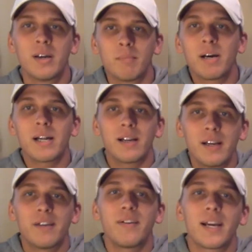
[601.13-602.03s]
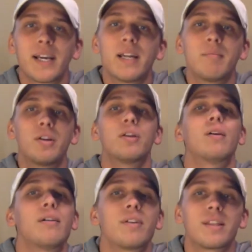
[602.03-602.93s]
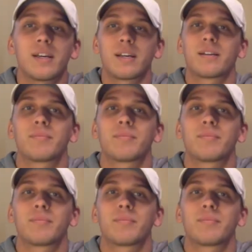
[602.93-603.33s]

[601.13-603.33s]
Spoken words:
But if I could get them to do everything,